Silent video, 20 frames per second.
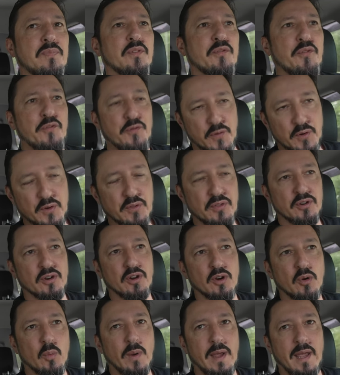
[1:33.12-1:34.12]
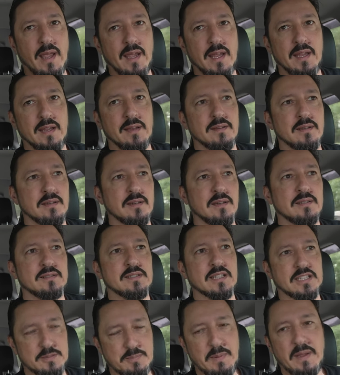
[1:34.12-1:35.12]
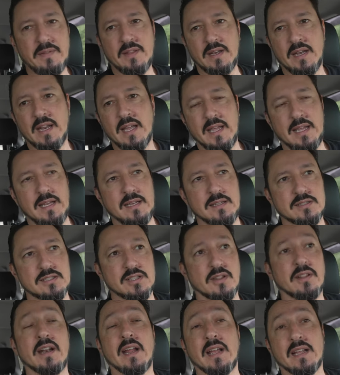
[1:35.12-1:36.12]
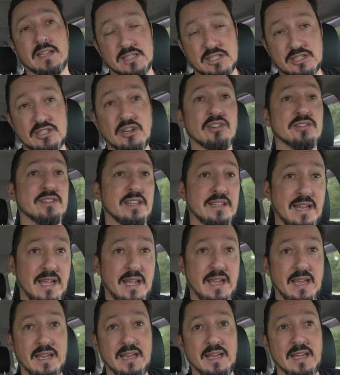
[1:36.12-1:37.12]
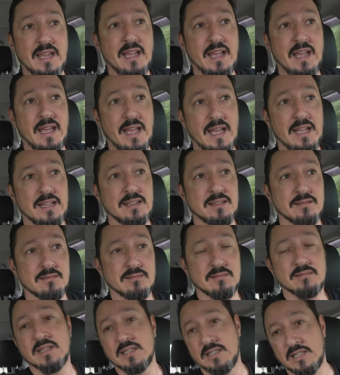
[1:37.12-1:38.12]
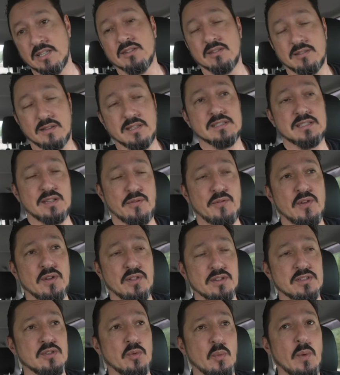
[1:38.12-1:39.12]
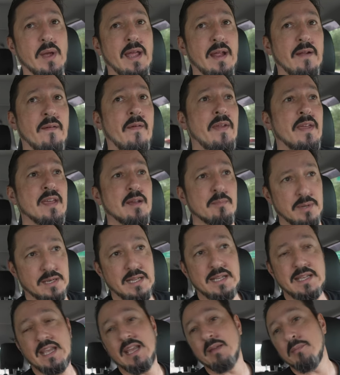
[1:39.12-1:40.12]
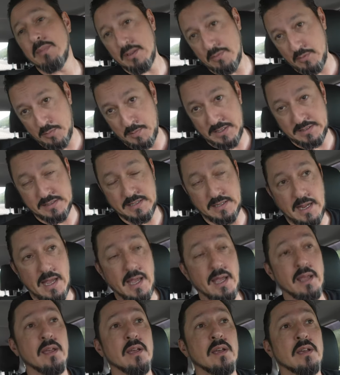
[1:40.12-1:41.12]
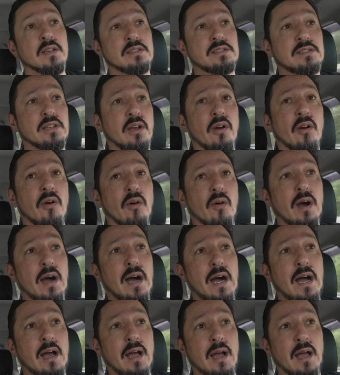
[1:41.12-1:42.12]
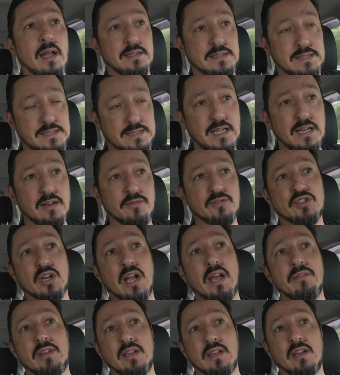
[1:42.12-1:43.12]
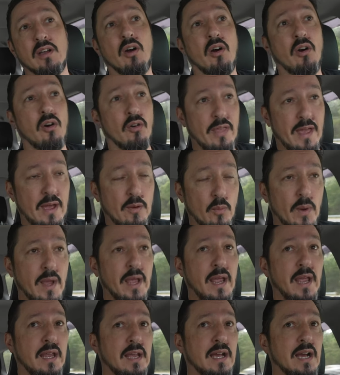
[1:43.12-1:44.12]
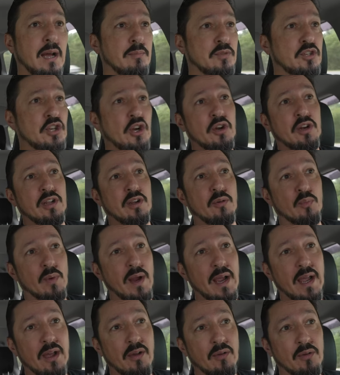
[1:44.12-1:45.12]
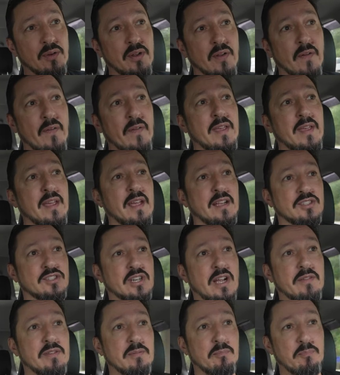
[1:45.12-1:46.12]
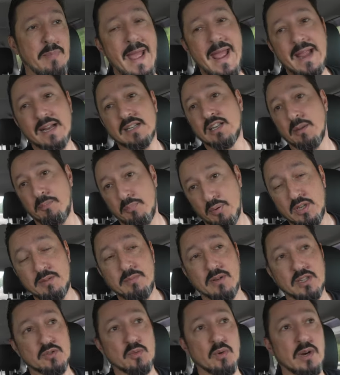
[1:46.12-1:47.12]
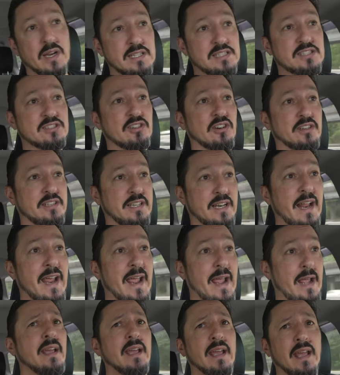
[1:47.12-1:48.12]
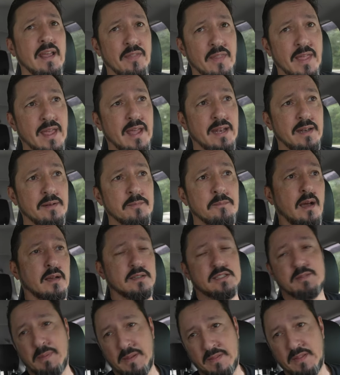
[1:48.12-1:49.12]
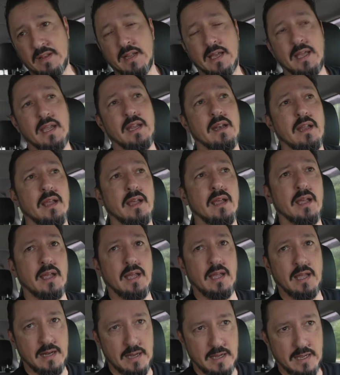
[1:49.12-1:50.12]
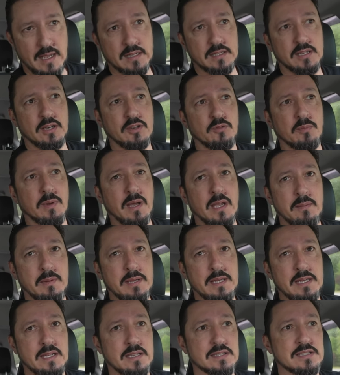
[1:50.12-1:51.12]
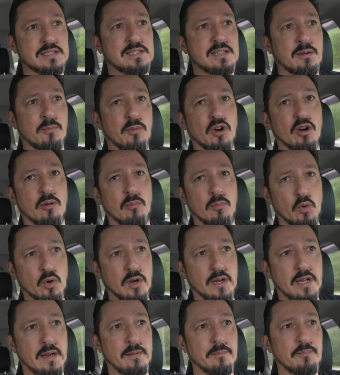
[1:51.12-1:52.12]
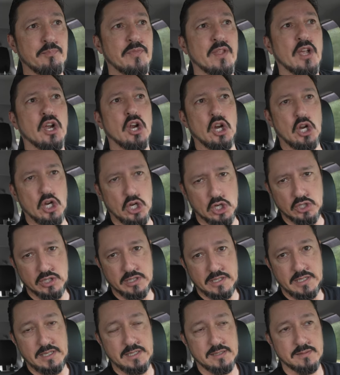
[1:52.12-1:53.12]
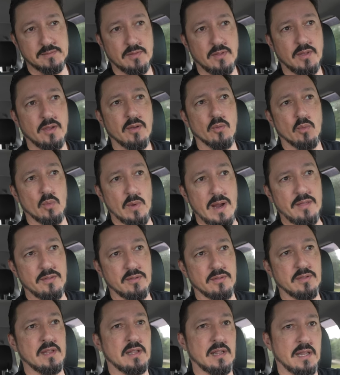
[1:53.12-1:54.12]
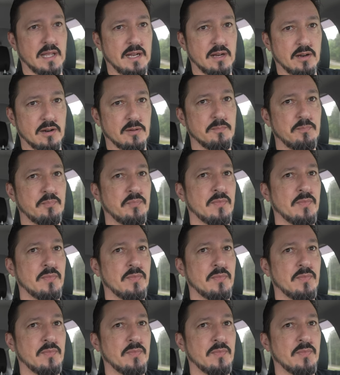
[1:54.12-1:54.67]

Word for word: further away to spend the night so that I can start the day at the dealer that's the furthest away. But he can't meet with me today, so uh, instead of driving all that way, I'm turning around and driving back to pretty much where I start today, and then spend the night, and I get to do my meetings tomorrow morning early rather than later